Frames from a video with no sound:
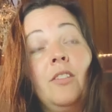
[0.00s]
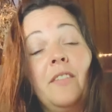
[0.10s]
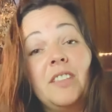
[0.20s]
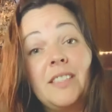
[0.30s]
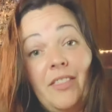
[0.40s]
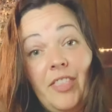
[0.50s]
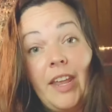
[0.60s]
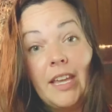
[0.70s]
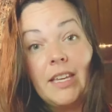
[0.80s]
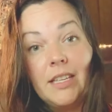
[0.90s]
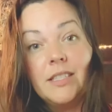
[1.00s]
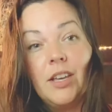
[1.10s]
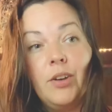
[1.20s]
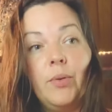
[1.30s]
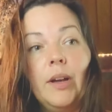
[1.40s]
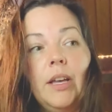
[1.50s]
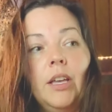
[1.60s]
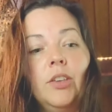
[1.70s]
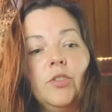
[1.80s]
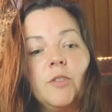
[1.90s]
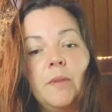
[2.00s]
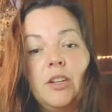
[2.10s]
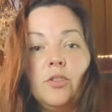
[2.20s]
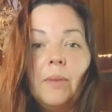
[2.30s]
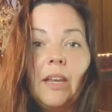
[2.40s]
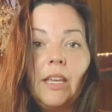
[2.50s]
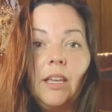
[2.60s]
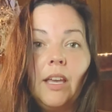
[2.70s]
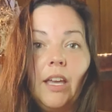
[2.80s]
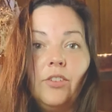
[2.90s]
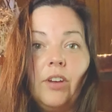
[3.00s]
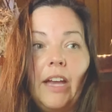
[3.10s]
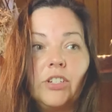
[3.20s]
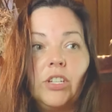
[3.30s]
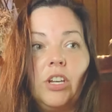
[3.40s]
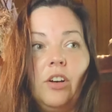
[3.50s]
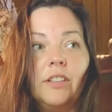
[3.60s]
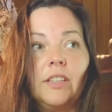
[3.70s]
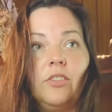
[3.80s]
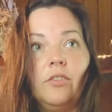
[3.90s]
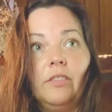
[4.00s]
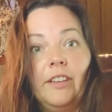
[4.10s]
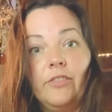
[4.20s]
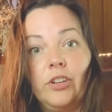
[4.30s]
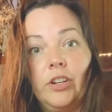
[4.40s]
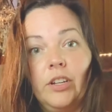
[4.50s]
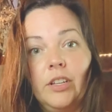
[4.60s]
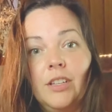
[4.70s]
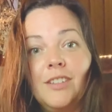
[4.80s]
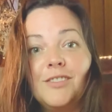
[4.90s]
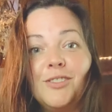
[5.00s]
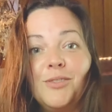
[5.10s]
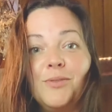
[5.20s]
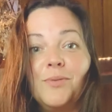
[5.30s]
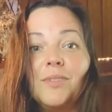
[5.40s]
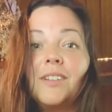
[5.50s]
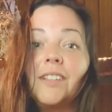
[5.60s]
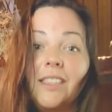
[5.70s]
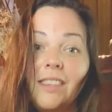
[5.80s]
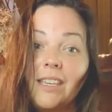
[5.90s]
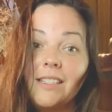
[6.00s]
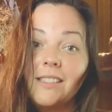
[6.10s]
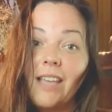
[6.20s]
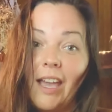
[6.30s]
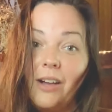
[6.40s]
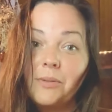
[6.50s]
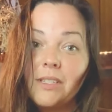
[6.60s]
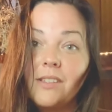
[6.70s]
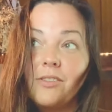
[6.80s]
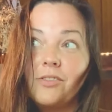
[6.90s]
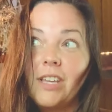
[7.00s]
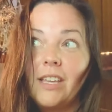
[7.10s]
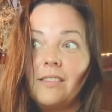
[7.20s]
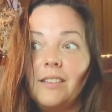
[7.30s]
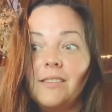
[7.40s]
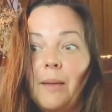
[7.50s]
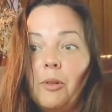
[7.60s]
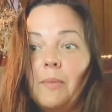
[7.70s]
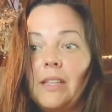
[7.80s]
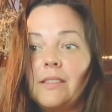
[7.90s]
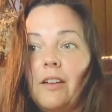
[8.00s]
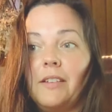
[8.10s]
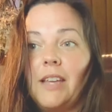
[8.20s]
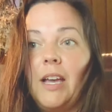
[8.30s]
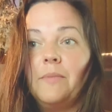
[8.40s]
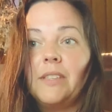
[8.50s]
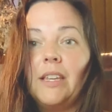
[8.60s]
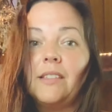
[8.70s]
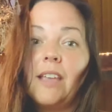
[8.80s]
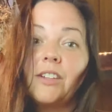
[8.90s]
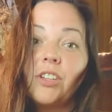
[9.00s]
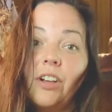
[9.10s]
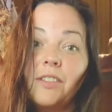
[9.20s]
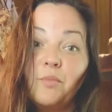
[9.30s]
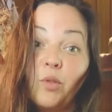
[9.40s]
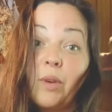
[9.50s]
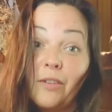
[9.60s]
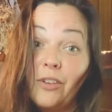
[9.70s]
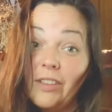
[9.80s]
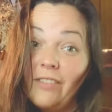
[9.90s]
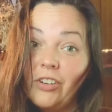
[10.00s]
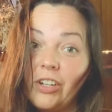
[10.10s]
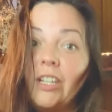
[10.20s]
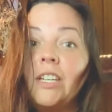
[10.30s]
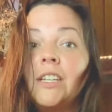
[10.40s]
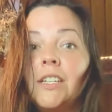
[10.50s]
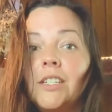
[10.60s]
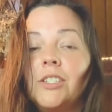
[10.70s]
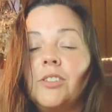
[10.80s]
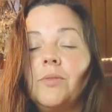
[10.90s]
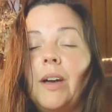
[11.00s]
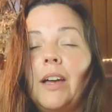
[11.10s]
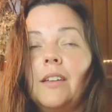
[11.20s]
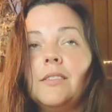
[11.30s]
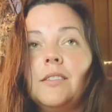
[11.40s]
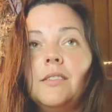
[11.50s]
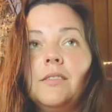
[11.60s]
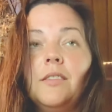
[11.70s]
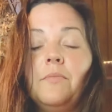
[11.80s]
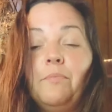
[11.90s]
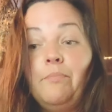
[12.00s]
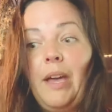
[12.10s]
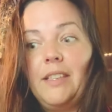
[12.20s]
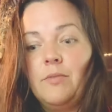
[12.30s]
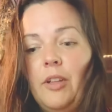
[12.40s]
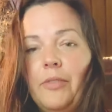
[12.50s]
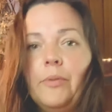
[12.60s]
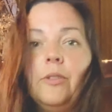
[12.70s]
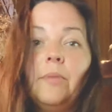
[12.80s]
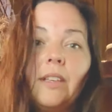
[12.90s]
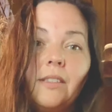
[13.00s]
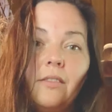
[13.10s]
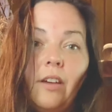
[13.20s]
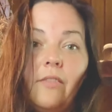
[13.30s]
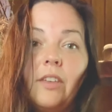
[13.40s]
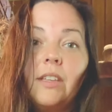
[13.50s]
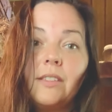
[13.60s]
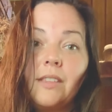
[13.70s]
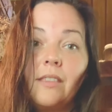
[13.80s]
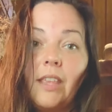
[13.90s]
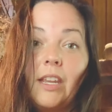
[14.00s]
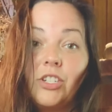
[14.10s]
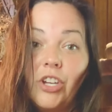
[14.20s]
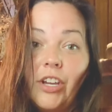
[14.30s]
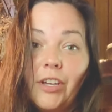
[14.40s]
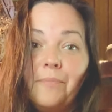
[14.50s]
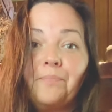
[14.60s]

it's synthetic. So you're spending your money and you're actually causing your liver to clean things out. So you're taking these supplements a lot of times and it's actually causing more work for your liver to pass them on through, because a lot of it is synthetic junk.